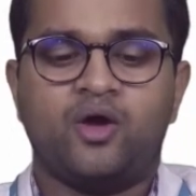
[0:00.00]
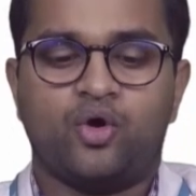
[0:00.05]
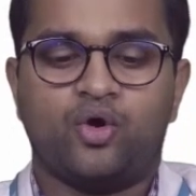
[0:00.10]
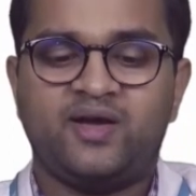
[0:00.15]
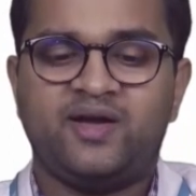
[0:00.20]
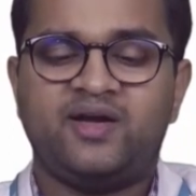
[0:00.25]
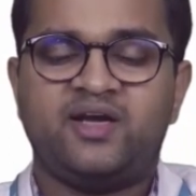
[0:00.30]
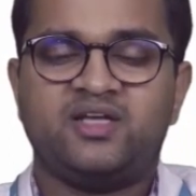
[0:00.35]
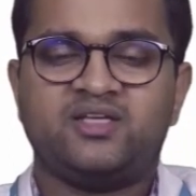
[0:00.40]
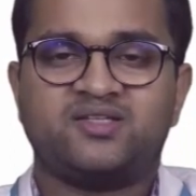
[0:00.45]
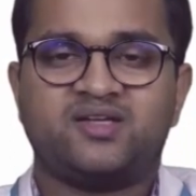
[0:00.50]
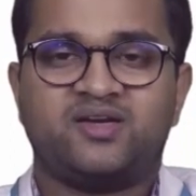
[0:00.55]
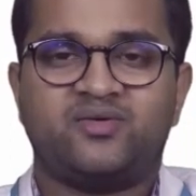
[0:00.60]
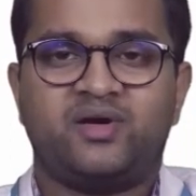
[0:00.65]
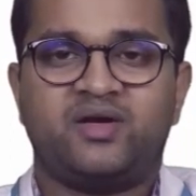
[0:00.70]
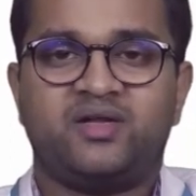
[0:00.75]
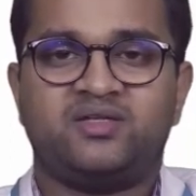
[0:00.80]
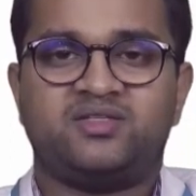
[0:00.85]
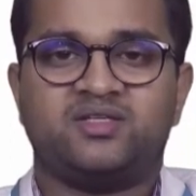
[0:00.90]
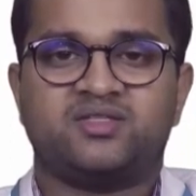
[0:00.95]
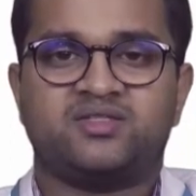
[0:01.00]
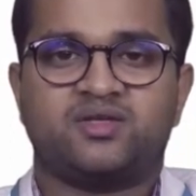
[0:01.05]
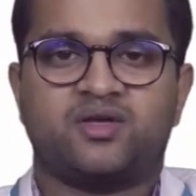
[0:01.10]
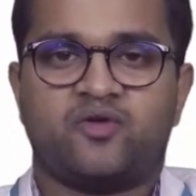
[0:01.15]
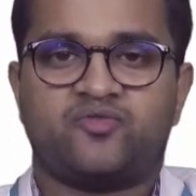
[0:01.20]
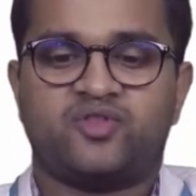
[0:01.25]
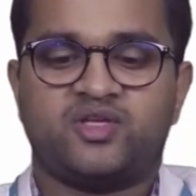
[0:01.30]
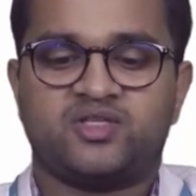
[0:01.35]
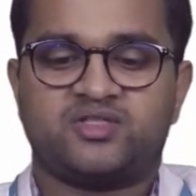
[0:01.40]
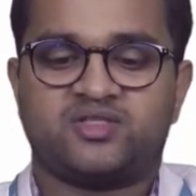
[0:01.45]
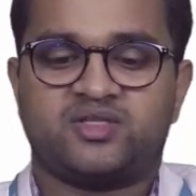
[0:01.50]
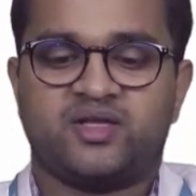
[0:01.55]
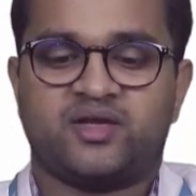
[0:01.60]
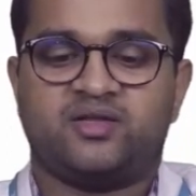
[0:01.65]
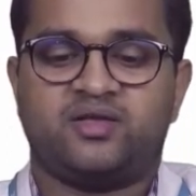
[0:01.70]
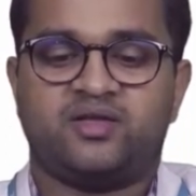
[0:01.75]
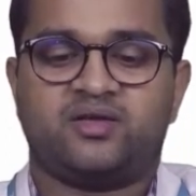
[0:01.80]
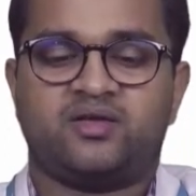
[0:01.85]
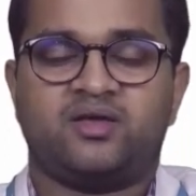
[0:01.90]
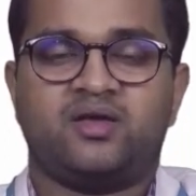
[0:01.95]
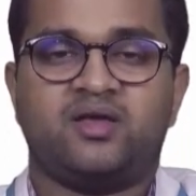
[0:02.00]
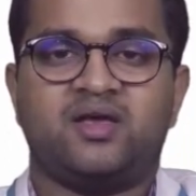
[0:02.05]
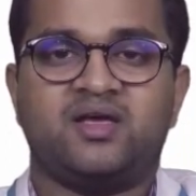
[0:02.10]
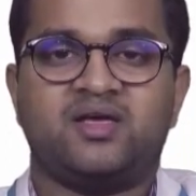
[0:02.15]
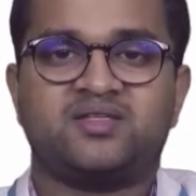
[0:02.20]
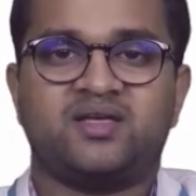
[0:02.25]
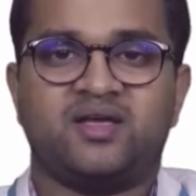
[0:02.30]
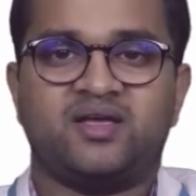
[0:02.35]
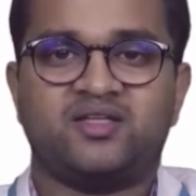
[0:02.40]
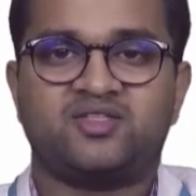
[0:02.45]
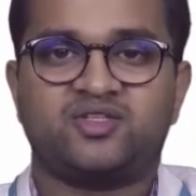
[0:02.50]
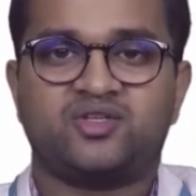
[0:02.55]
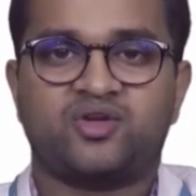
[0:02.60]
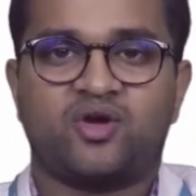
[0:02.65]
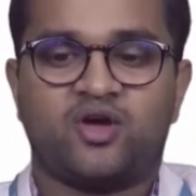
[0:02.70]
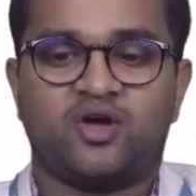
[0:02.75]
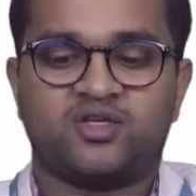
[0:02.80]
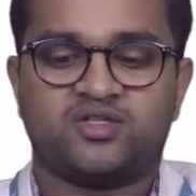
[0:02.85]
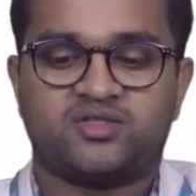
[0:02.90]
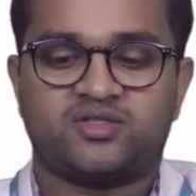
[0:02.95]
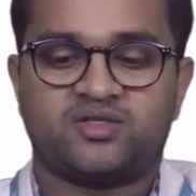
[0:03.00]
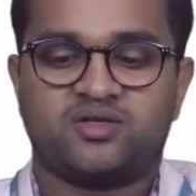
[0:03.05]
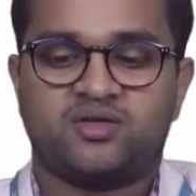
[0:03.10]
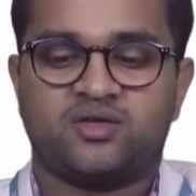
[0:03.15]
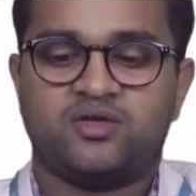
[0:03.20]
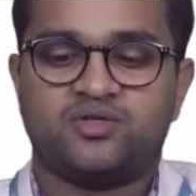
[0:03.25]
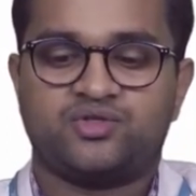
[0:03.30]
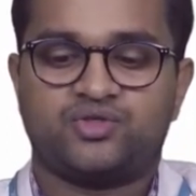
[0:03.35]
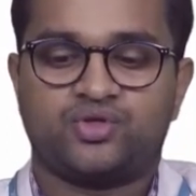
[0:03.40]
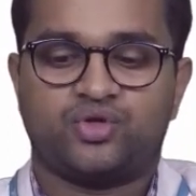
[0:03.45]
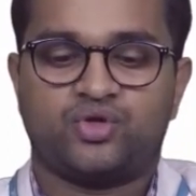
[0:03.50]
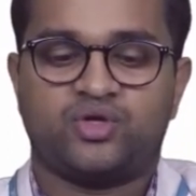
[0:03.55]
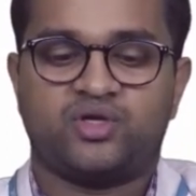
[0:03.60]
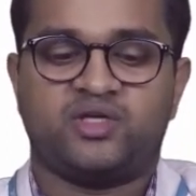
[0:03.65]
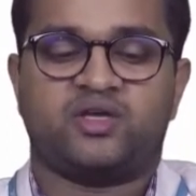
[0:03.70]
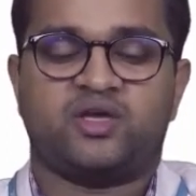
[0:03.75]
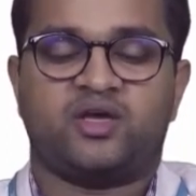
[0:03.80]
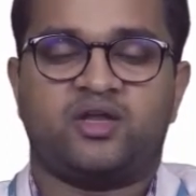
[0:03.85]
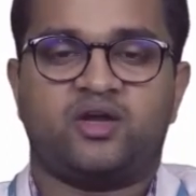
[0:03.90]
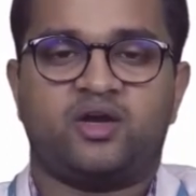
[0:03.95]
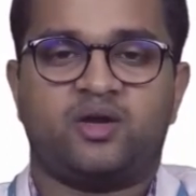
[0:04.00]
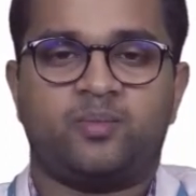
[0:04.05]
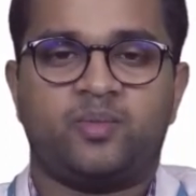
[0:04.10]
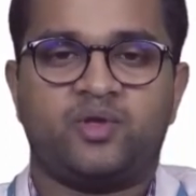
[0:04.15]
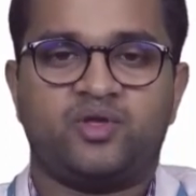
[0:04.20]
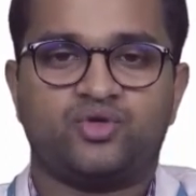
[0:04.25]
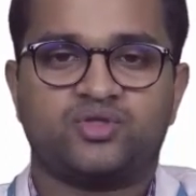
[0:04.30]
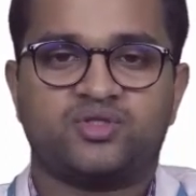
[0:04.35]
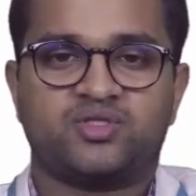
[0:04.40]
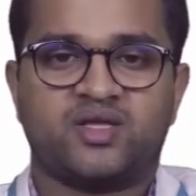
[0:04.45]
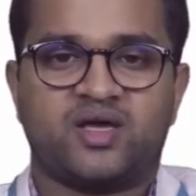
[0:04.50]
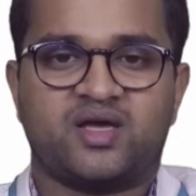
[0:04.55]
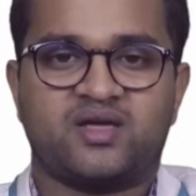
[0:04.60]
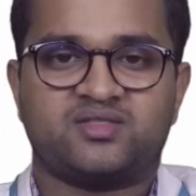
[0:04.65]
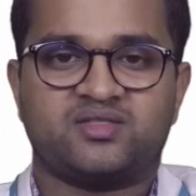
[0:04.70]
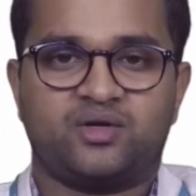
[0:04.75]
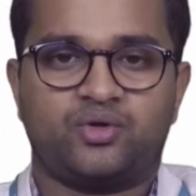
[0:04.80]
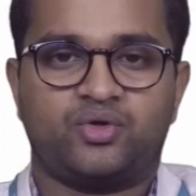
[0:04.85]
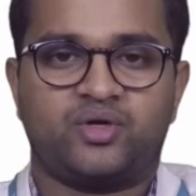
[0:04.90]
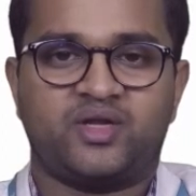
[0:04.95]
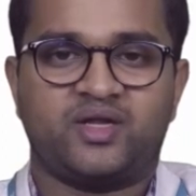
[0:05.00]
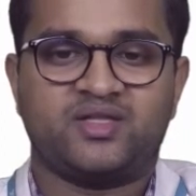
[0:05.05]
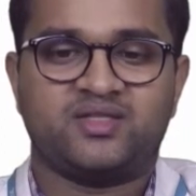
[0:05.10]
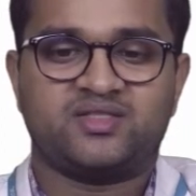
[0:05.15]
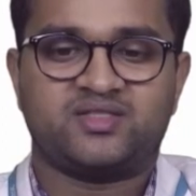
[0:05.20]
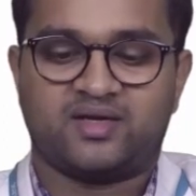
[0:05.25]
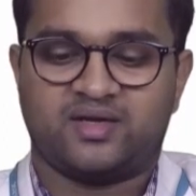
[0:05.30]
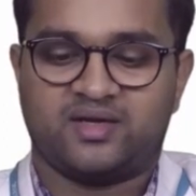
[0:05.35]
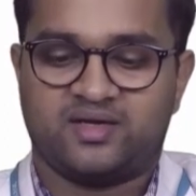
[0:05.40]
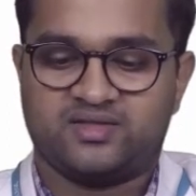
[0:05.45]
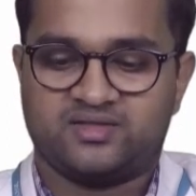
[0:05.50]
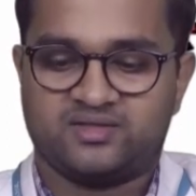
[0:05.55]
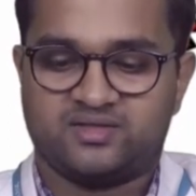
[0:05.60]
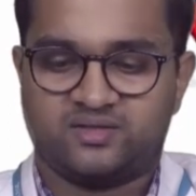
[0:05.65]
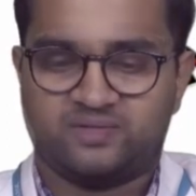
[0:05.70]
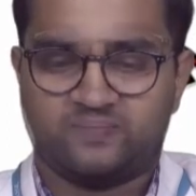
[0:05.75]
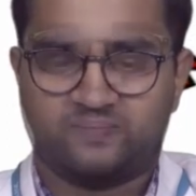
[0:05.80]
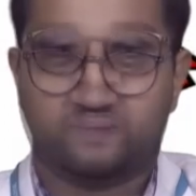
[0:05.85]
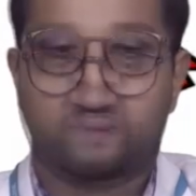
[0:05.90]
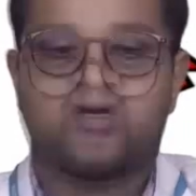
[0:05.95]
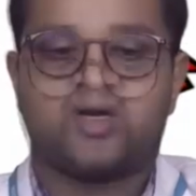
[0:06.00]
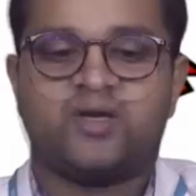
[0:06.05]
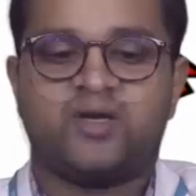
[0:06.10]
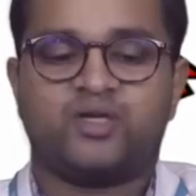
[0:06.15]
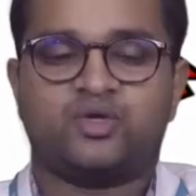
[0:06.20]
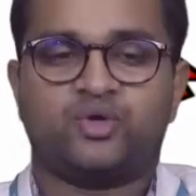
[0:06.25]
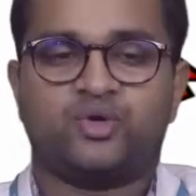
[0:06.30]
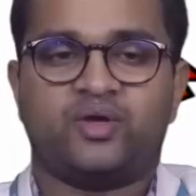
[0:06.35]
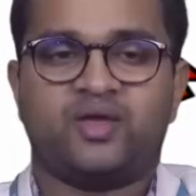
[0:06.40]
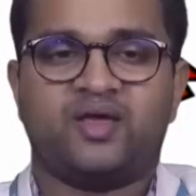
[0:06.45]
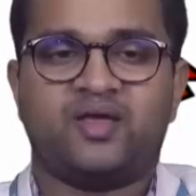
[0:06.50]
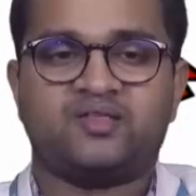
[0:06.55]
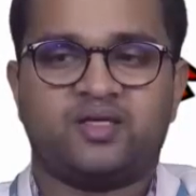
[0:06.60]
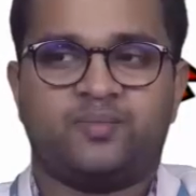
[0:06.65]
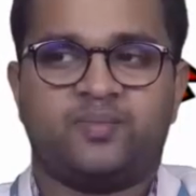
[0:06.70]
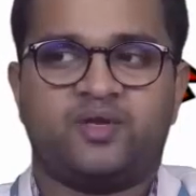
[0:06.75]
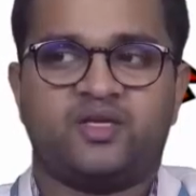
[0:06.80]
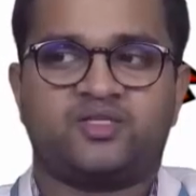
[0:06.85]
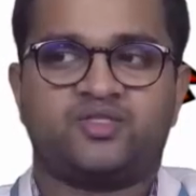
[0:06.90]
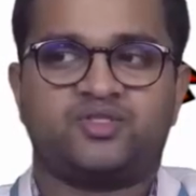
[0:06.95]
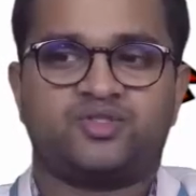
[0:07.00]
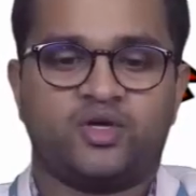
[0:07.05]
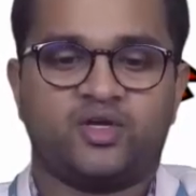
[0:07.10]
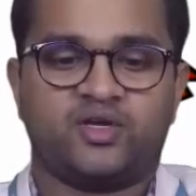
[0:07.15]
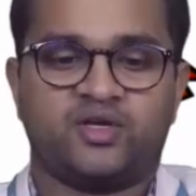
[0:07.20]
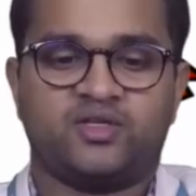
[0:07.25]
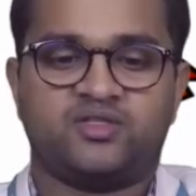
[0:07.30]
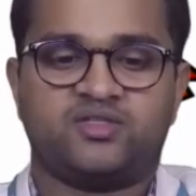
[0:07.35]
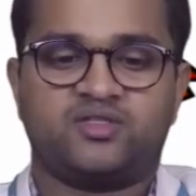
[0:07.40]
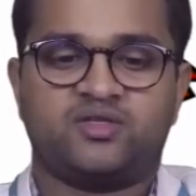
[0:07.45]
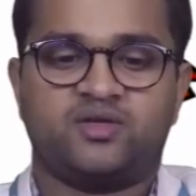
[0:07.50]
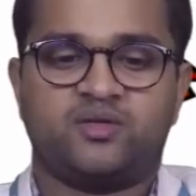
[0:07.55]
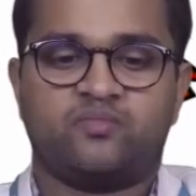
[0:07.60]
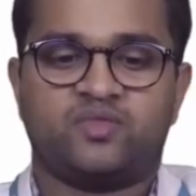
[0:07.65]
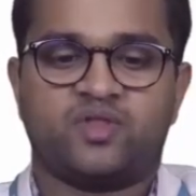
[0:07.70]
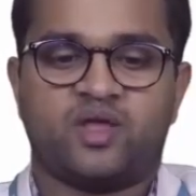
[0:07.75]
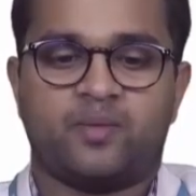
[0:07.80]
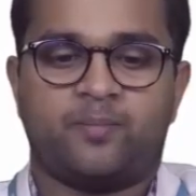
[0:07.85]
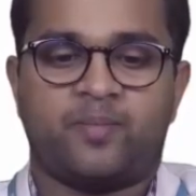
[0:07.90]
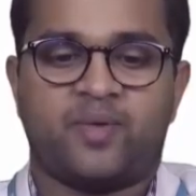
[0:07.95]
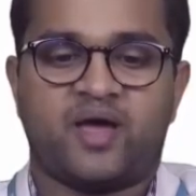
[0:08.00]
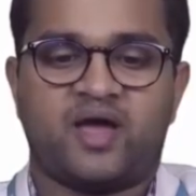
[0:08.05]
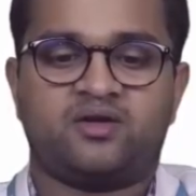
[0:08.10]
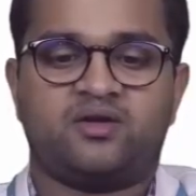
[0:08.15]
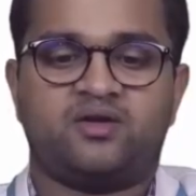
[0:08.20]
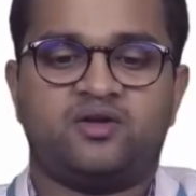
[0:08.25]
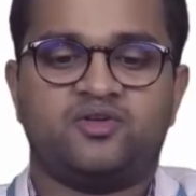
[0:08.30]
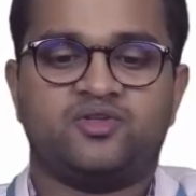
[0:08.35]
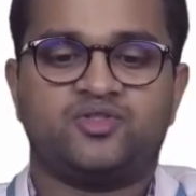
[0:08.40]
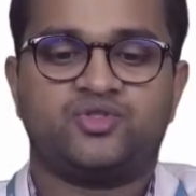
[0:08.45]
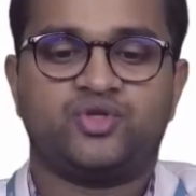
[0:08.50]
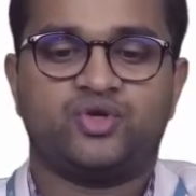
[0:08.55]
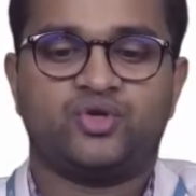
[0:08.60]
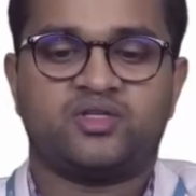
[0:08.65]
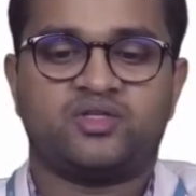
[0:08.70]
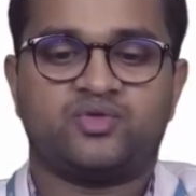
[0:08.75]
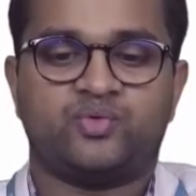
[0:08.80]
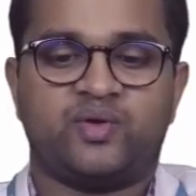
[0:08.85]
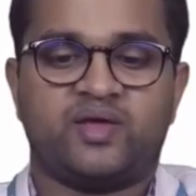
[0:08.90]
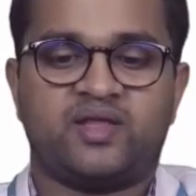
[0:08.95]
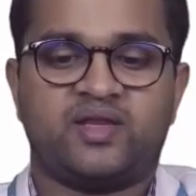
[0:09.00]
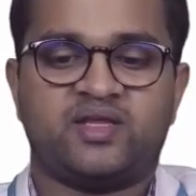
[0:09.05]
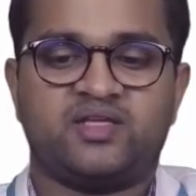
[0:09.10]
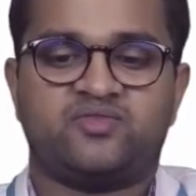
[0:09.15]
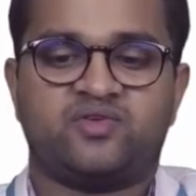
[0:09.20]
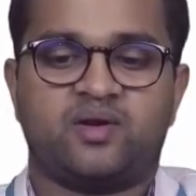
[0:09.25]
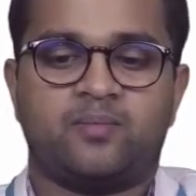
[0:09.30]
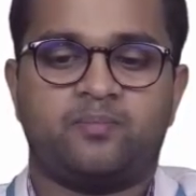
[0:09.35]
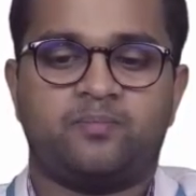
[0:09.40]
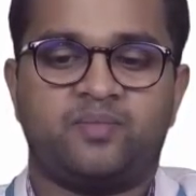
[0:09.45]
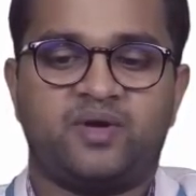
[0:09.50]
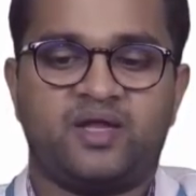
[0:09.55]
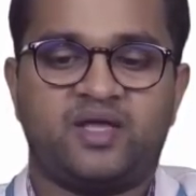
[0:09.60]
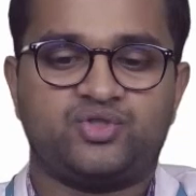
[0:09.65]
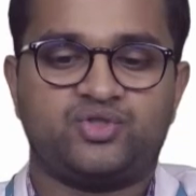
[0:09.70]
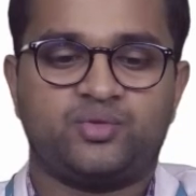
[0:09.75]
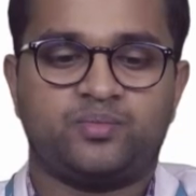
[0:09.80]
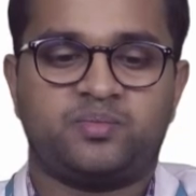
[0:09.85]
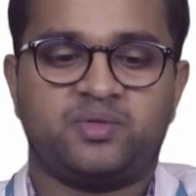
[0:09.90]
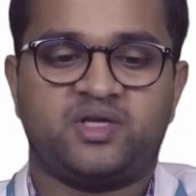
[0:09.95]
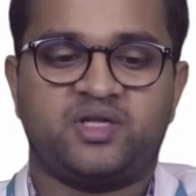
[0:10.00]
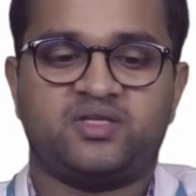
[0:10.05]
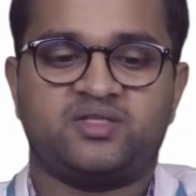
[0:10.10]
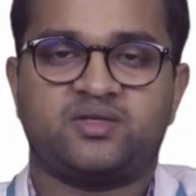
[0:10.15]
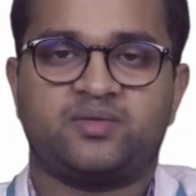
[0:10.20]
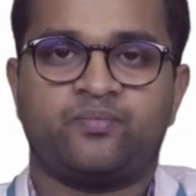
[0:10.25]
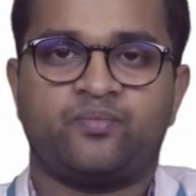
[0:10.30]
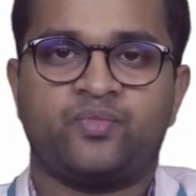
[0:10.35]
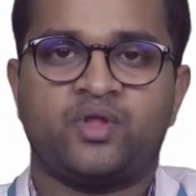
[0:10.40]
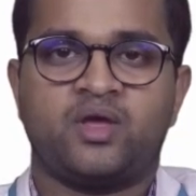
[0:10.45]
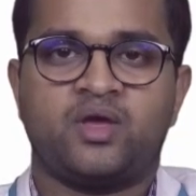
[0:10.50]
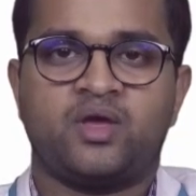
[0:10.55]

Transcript: Only disadvantages of this technique is its cost, so it cannot be used as a routine sterilizer. Coming to aseptic storage, the pattern of storage varies from place to place.